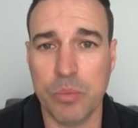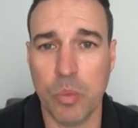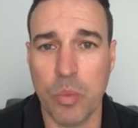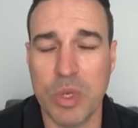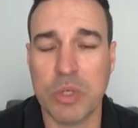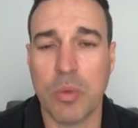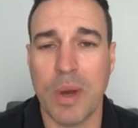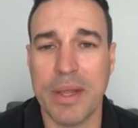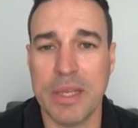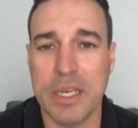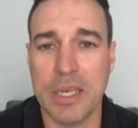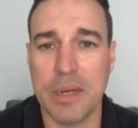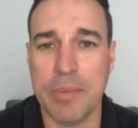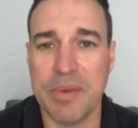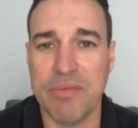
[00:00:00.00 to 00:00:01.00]
which way that
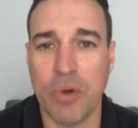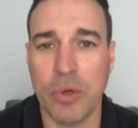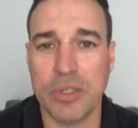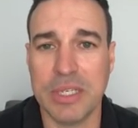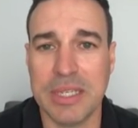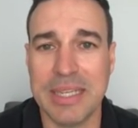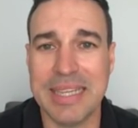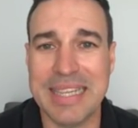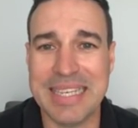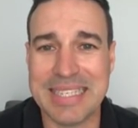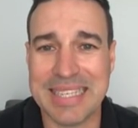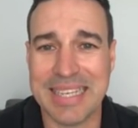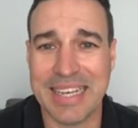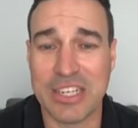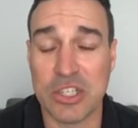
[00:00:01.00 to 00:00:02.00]
you're going to be voting
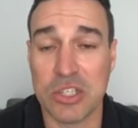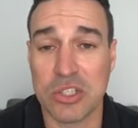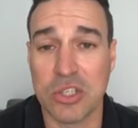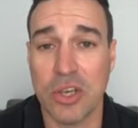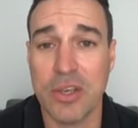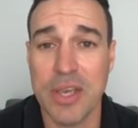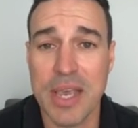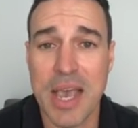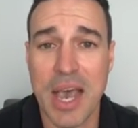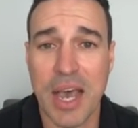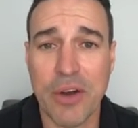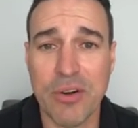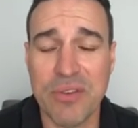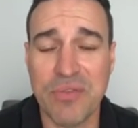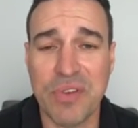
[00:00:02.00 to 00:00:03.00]
this election. So
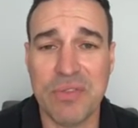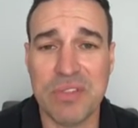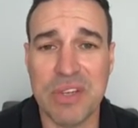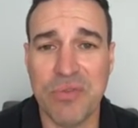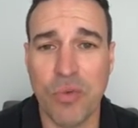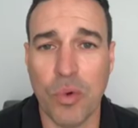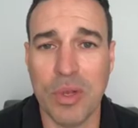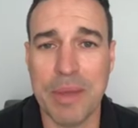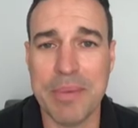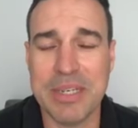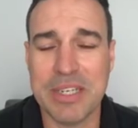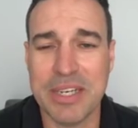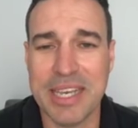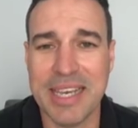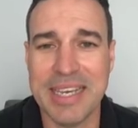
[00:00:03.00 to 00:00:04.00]
154, let me
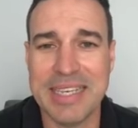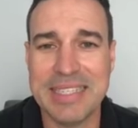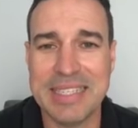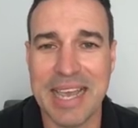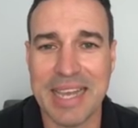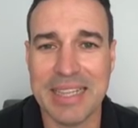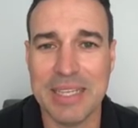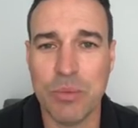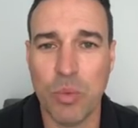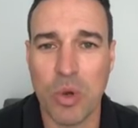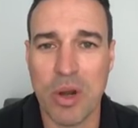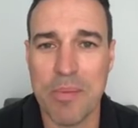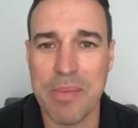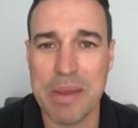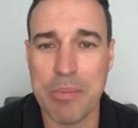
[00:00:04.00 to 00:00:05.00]
tell you exactly
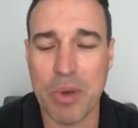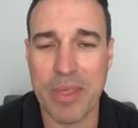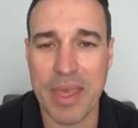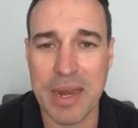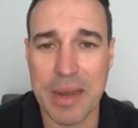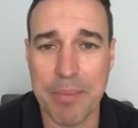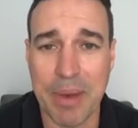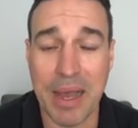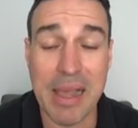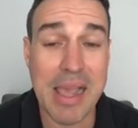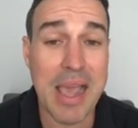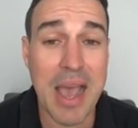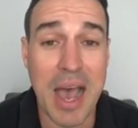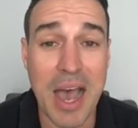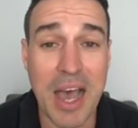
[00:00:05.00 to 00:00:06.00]
what I mean by that number.
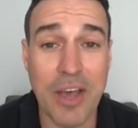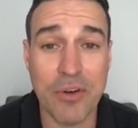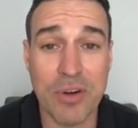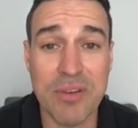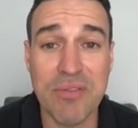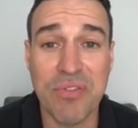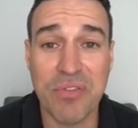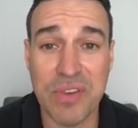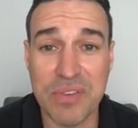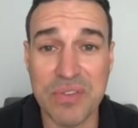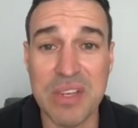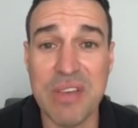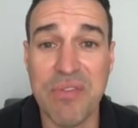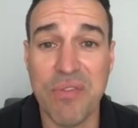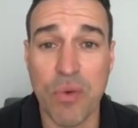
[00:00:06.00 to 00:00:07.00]

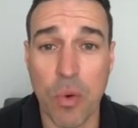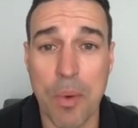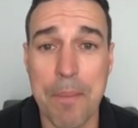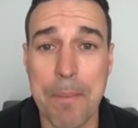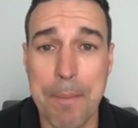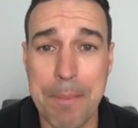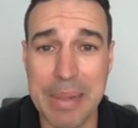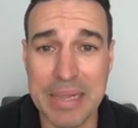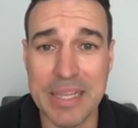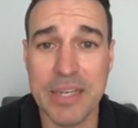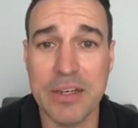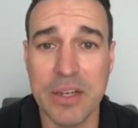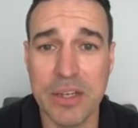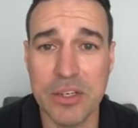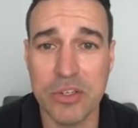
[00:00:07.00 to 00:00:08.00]
$154
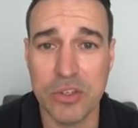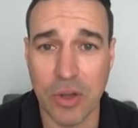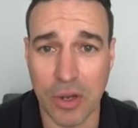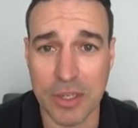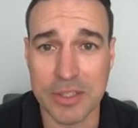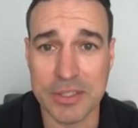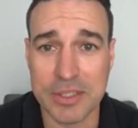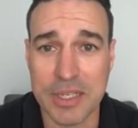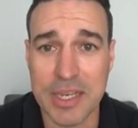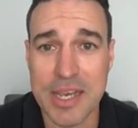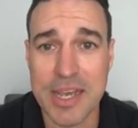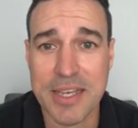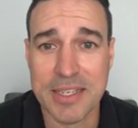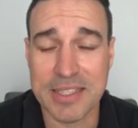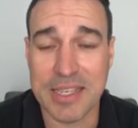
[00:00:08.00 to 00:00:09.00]
billion.
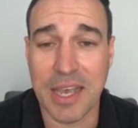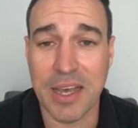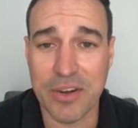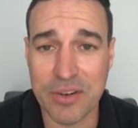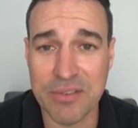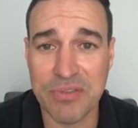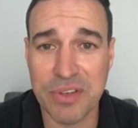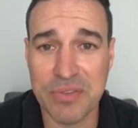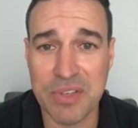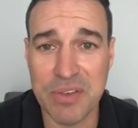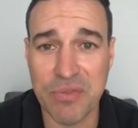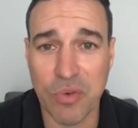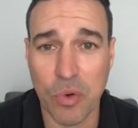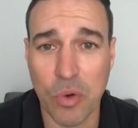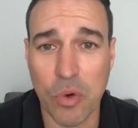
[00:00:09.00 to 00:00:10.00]
That's
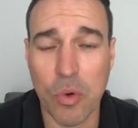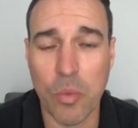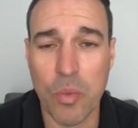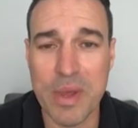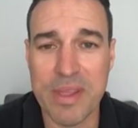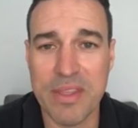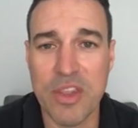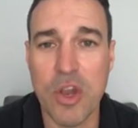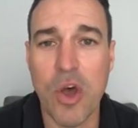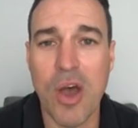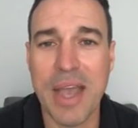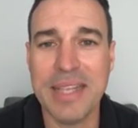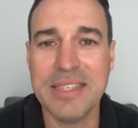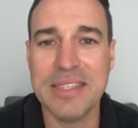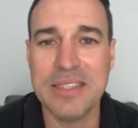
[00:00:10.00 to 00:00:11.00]
154 with
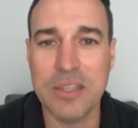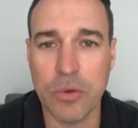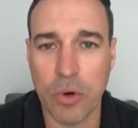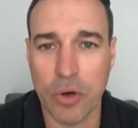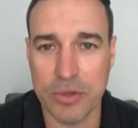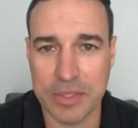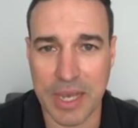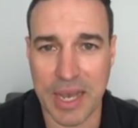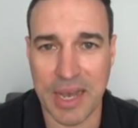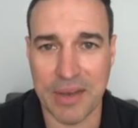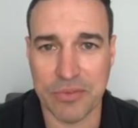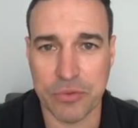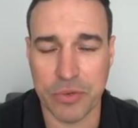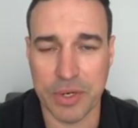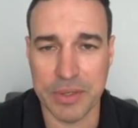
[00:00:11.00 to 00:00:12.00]
nine zeros
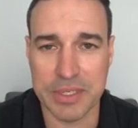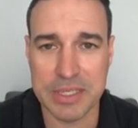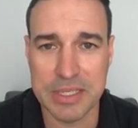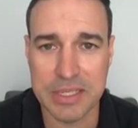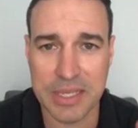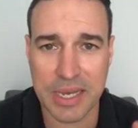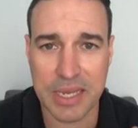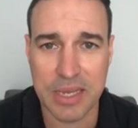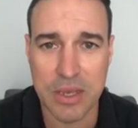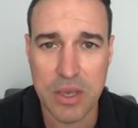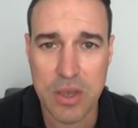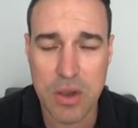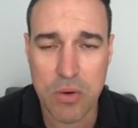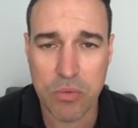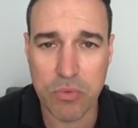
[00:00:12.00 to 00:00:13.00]
after it. This is a
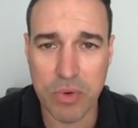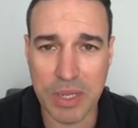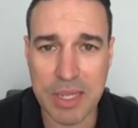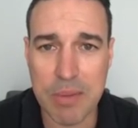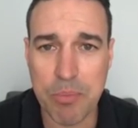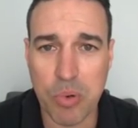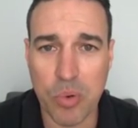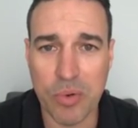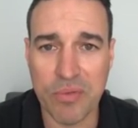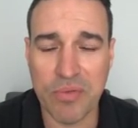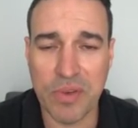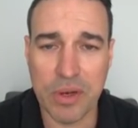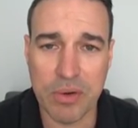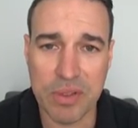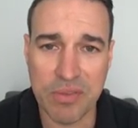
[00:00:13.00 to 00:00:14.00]
really important
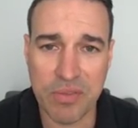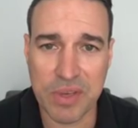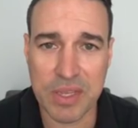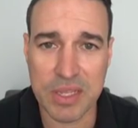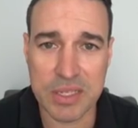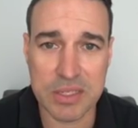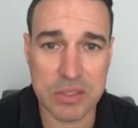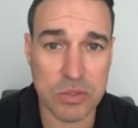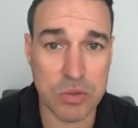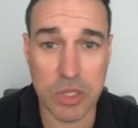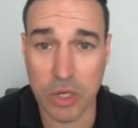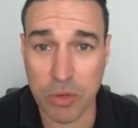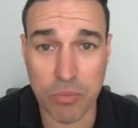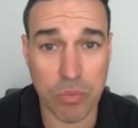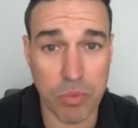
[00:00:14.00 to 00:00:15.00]
figure, and the figure that's,
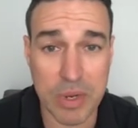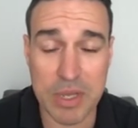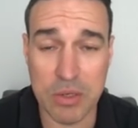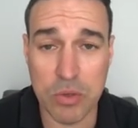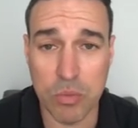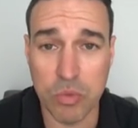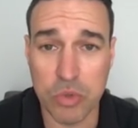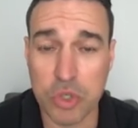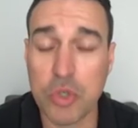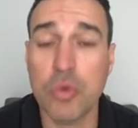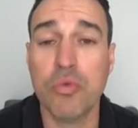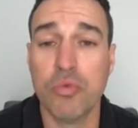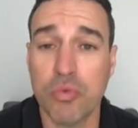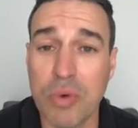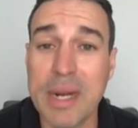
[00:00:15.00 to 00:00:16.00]
you know, it
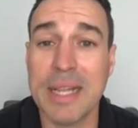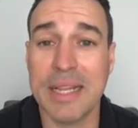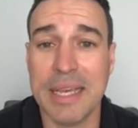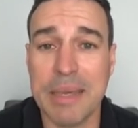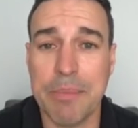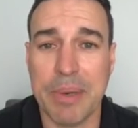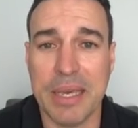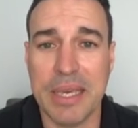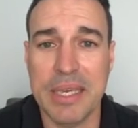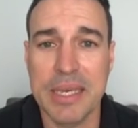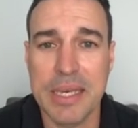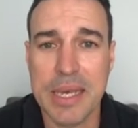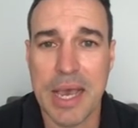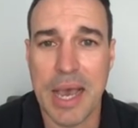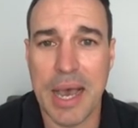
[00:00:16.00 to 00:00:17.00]
should really be
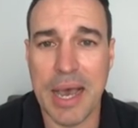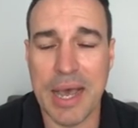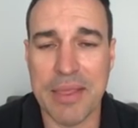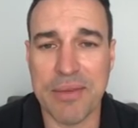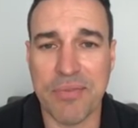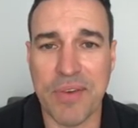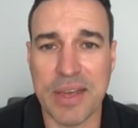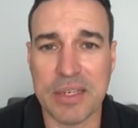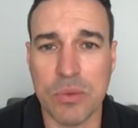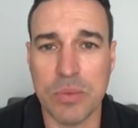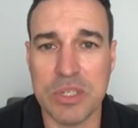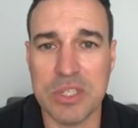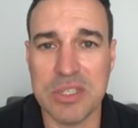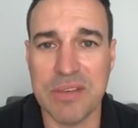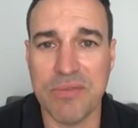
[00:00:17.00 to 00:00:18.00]
the factor
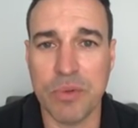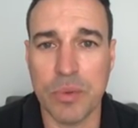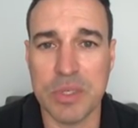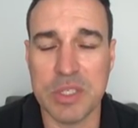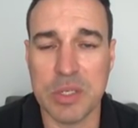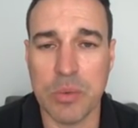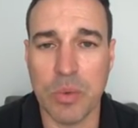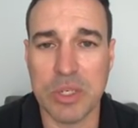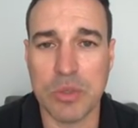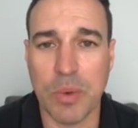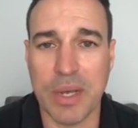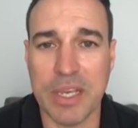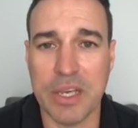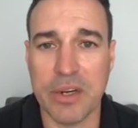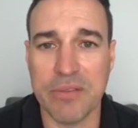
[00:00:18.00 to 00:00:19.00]
which is influencing which
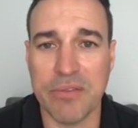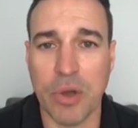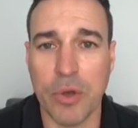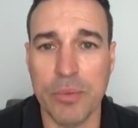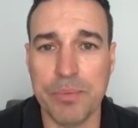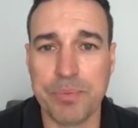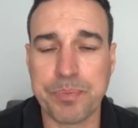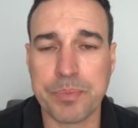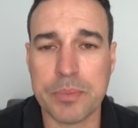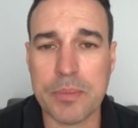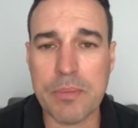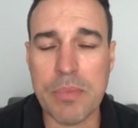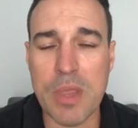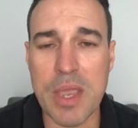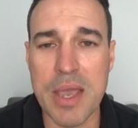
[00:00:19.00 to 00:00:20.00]
way you're going to
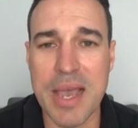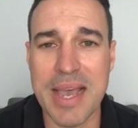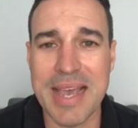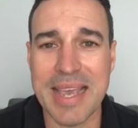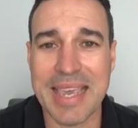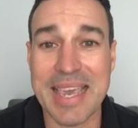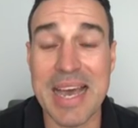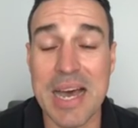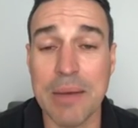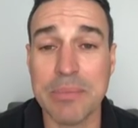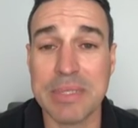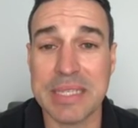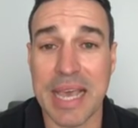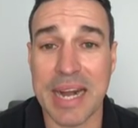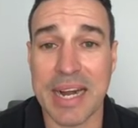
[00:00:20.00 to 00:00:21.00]
vote
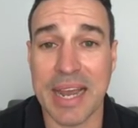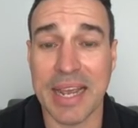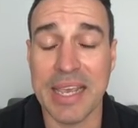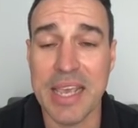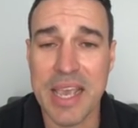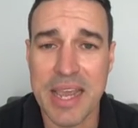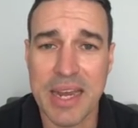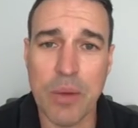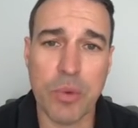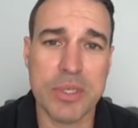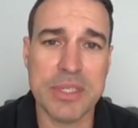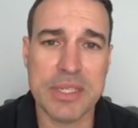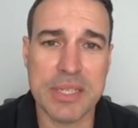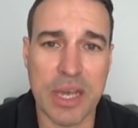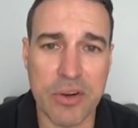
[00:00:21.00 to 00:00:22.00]
come Saturday. Now, what
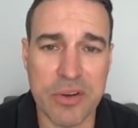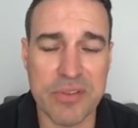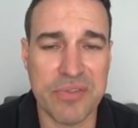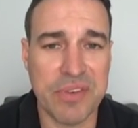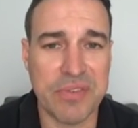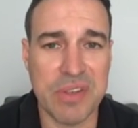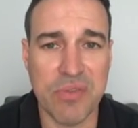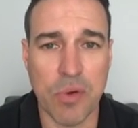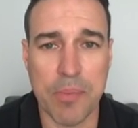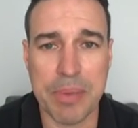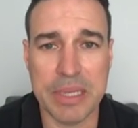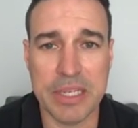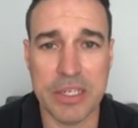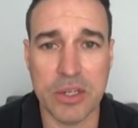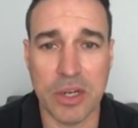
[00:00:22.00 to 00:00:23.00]
is this $154
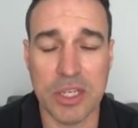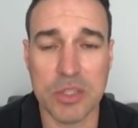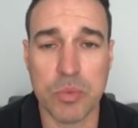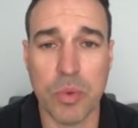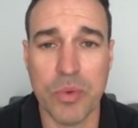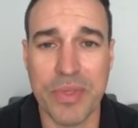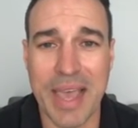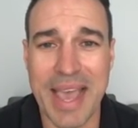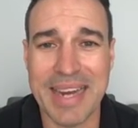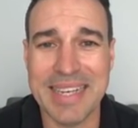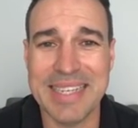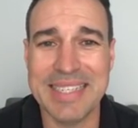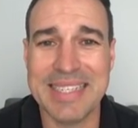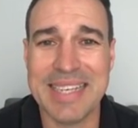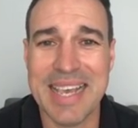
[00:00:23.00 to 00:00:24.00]
billion? Well, that
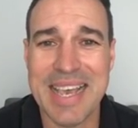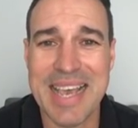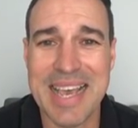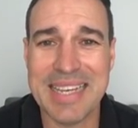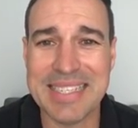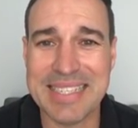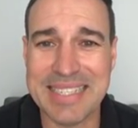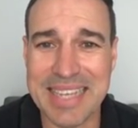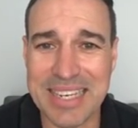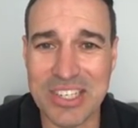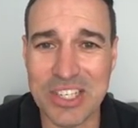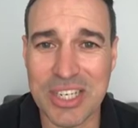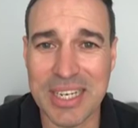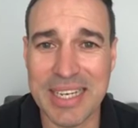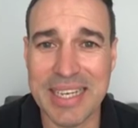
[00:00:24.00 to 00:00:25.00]
is
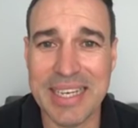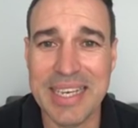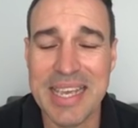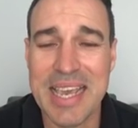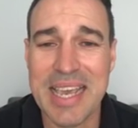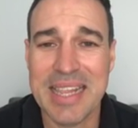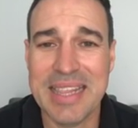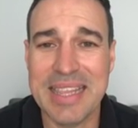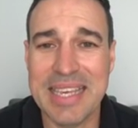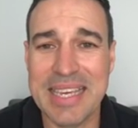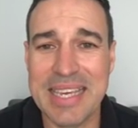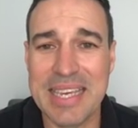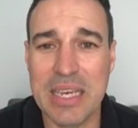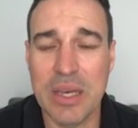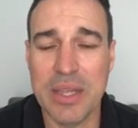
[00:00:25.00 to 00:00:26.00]
essentially
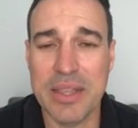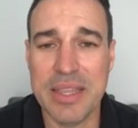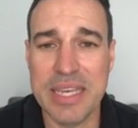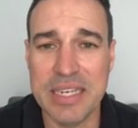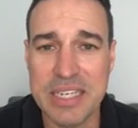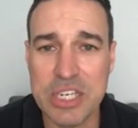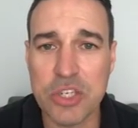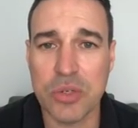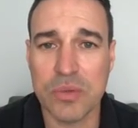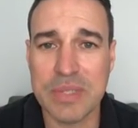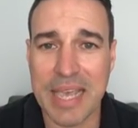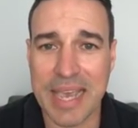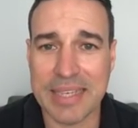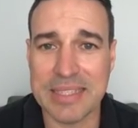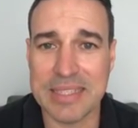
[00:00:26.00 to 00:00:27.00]
the additional
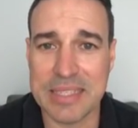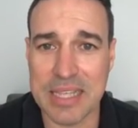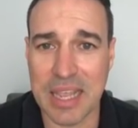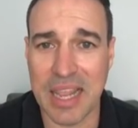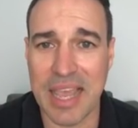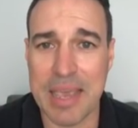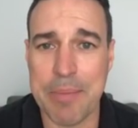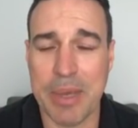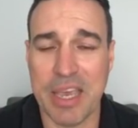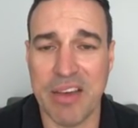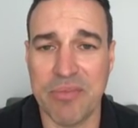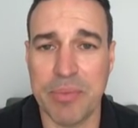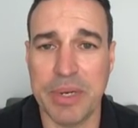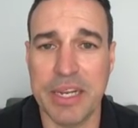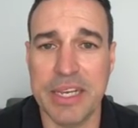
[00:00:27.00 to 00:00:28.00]
taxes that the Labor
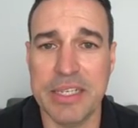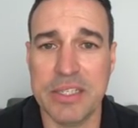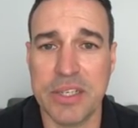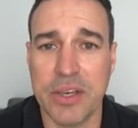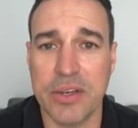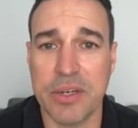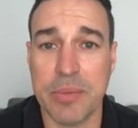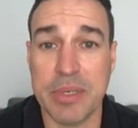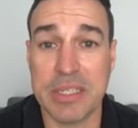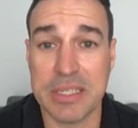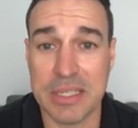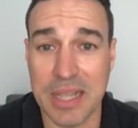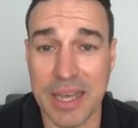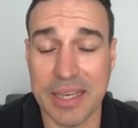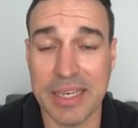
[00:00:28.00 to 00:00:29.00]
government is going to be
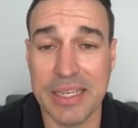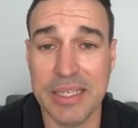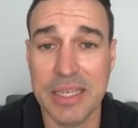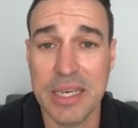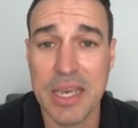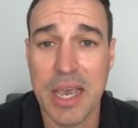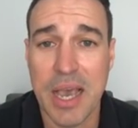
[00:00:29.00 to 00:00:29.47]
slugging